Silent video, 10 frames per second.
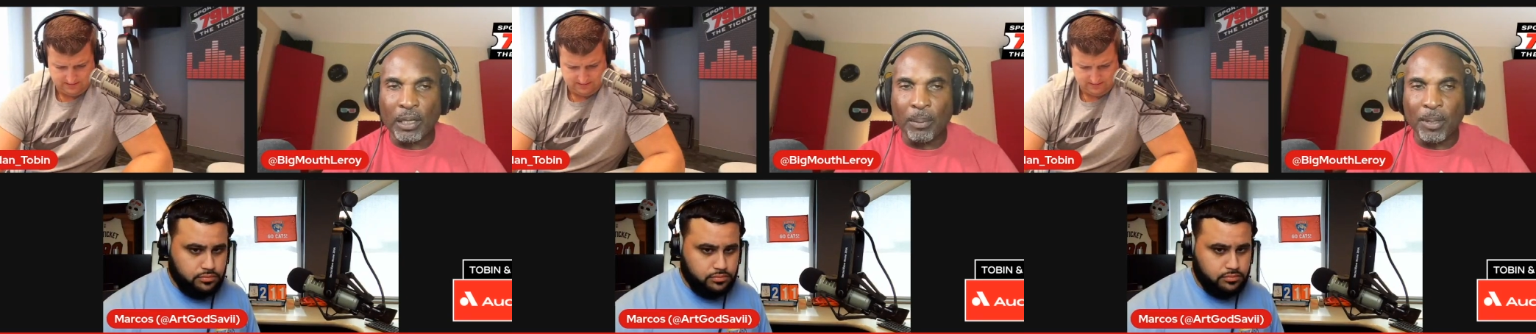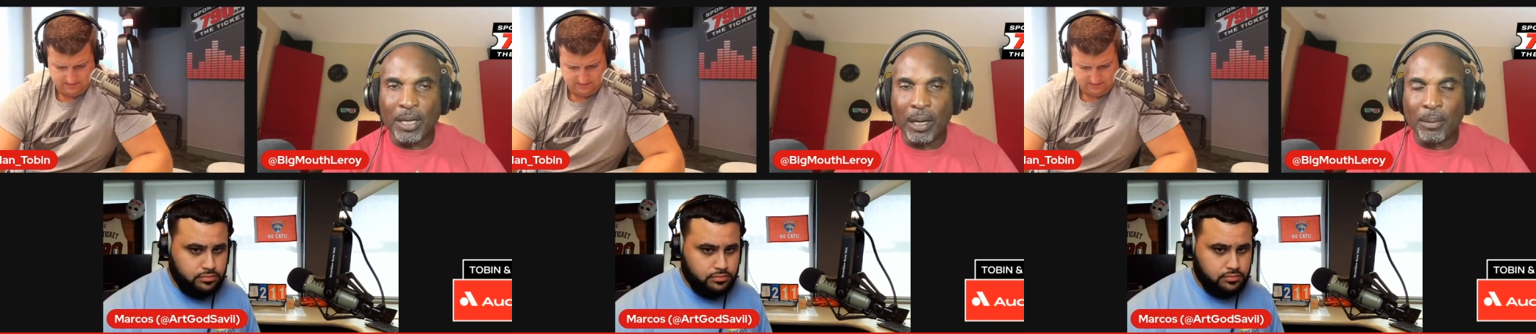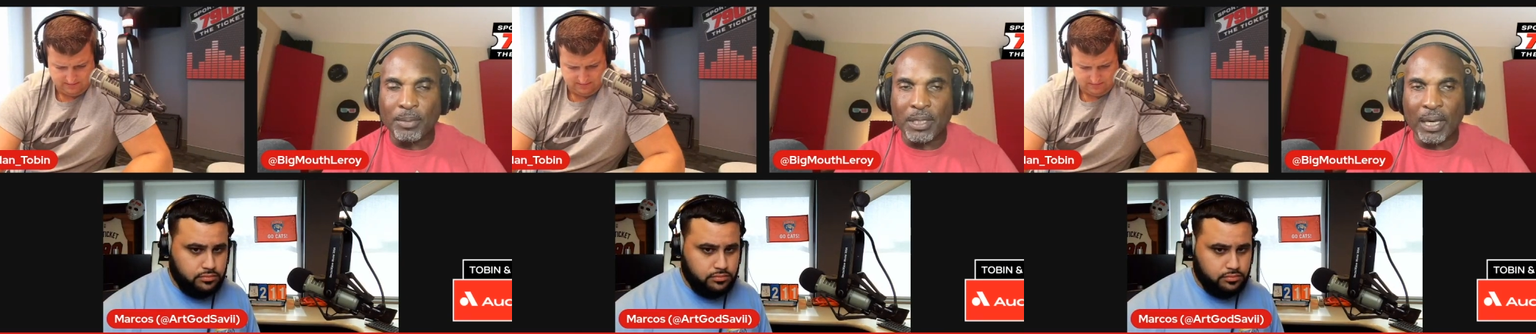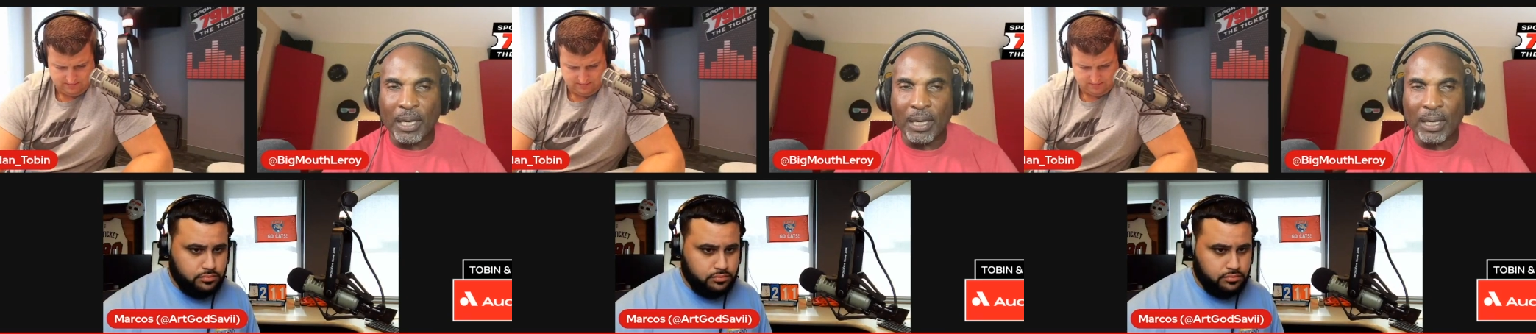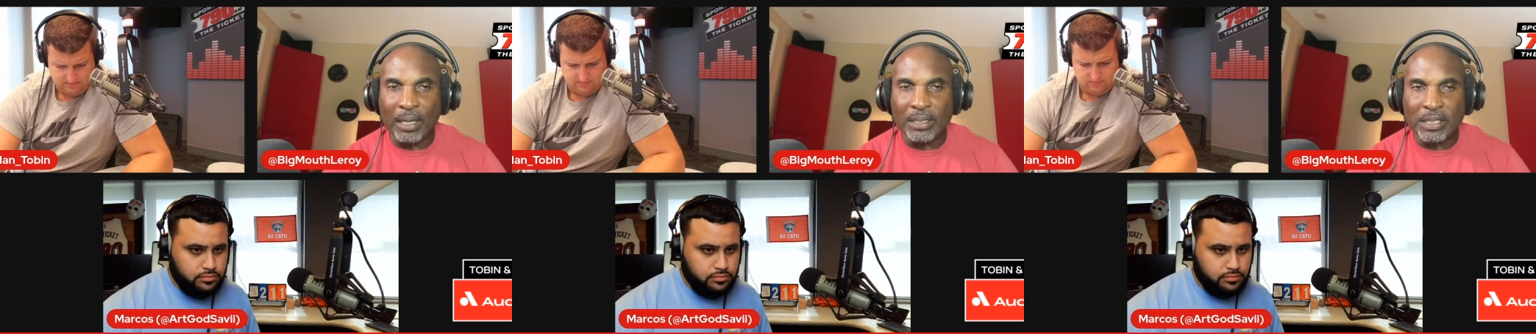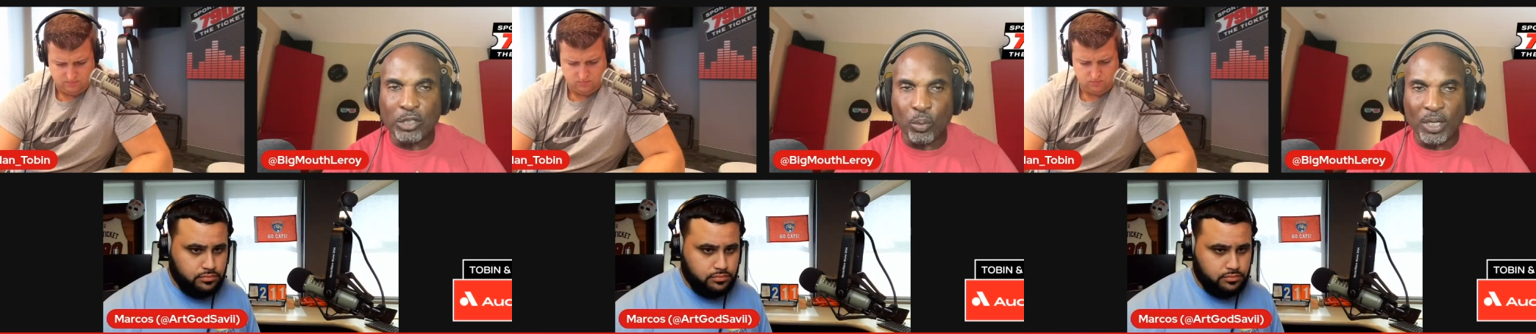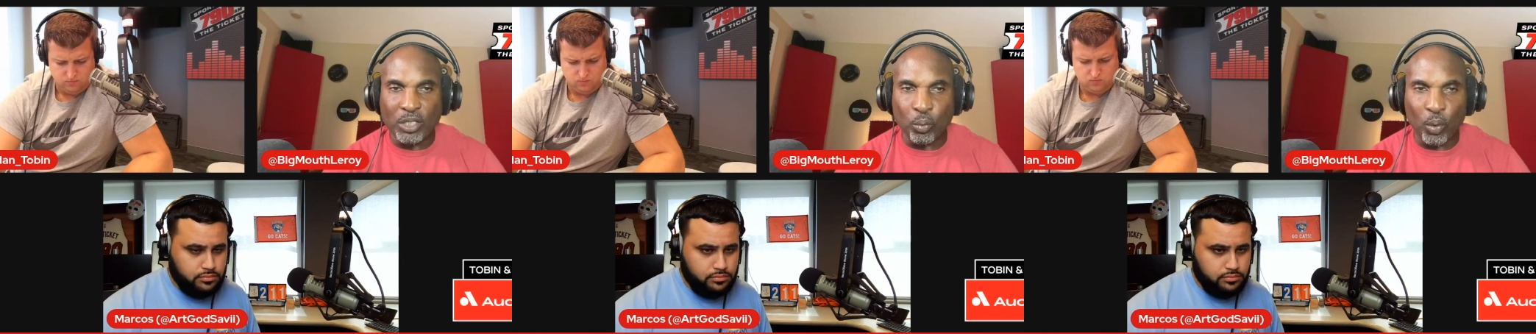Speaker 1: it becomes a a
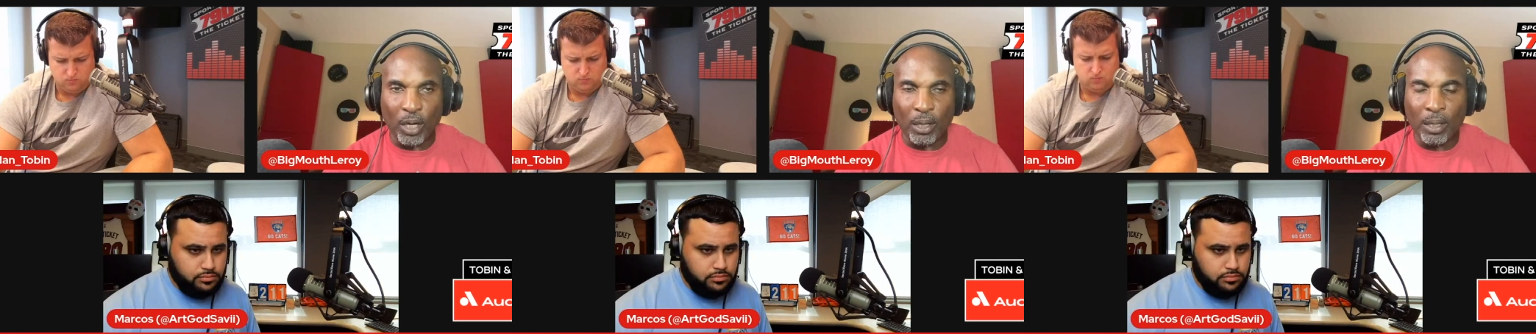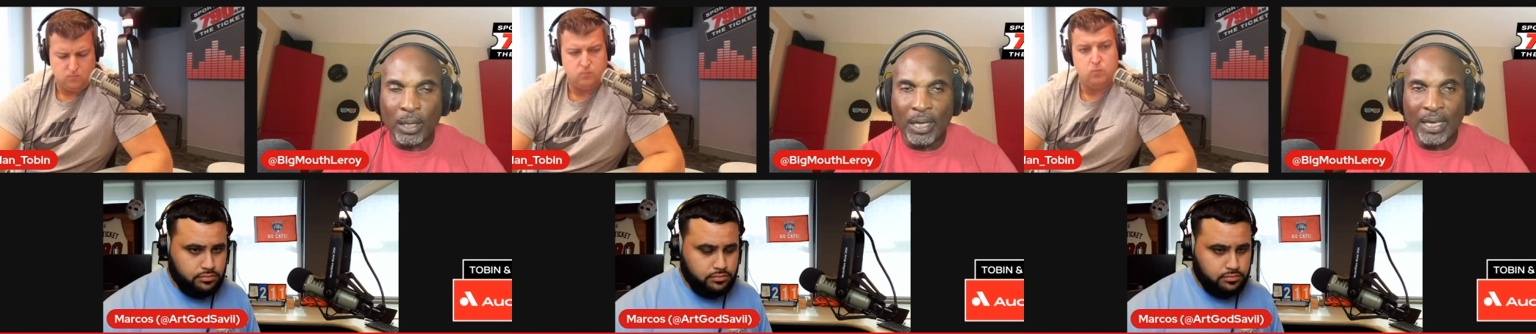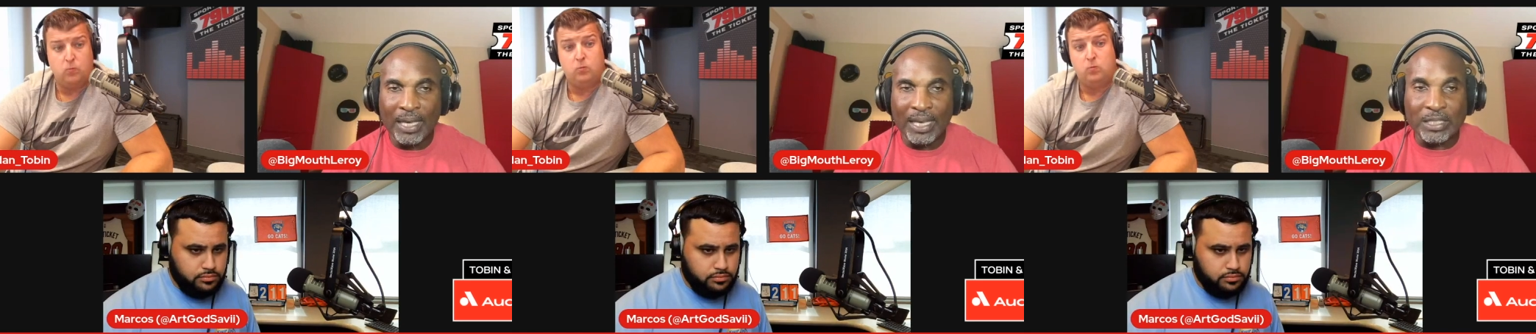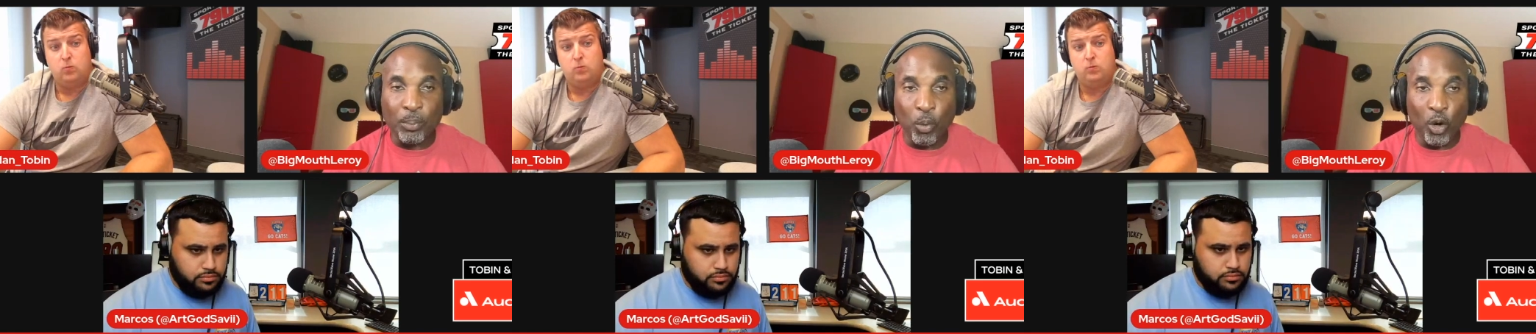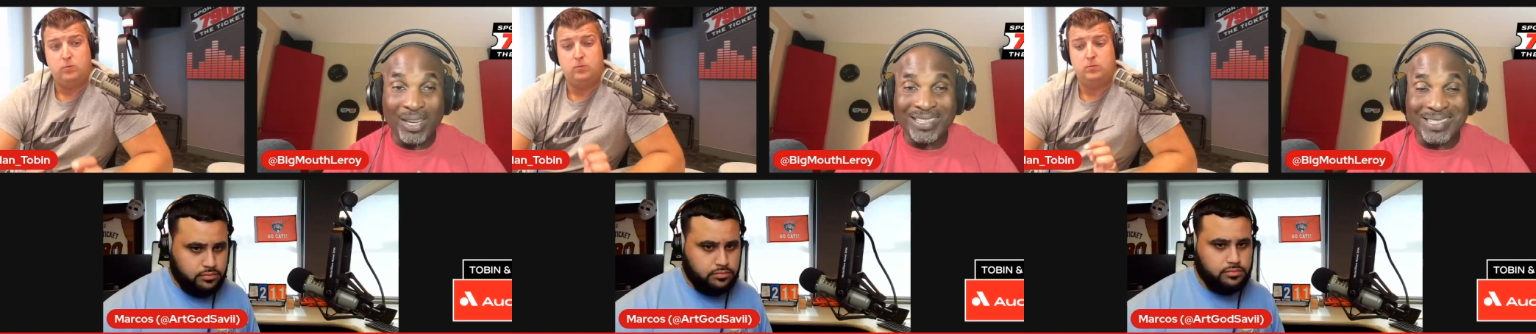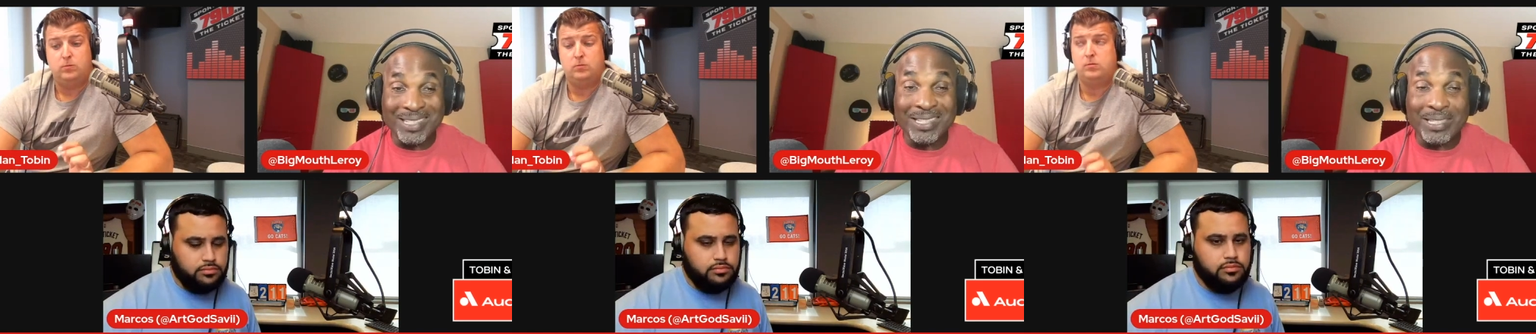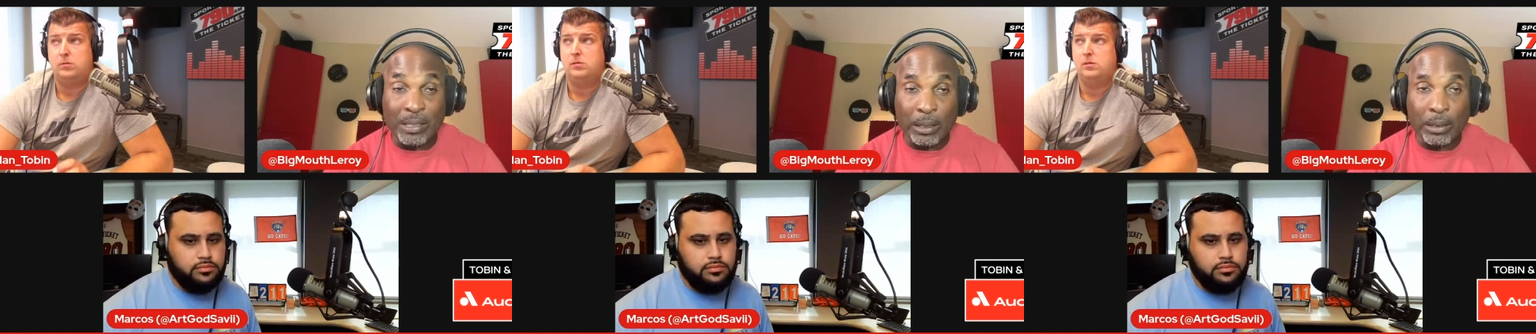situation where it's more
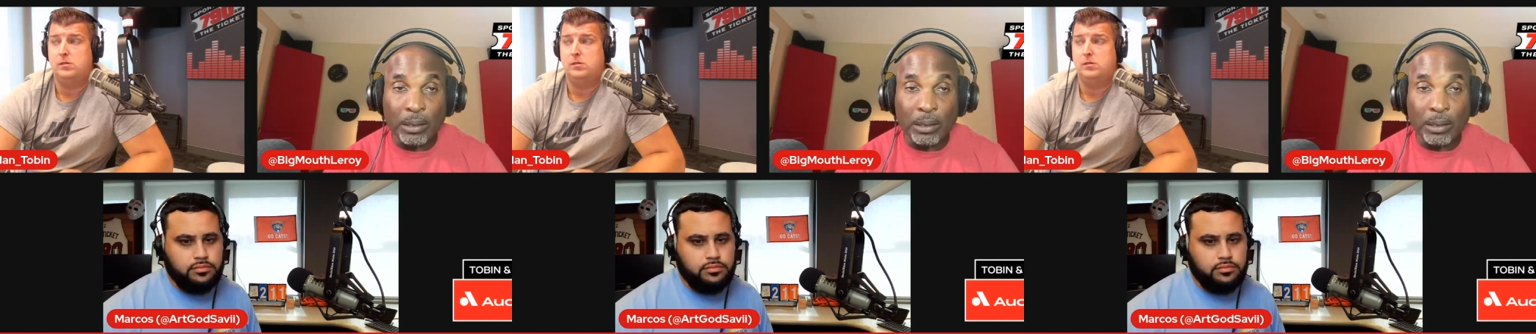consistent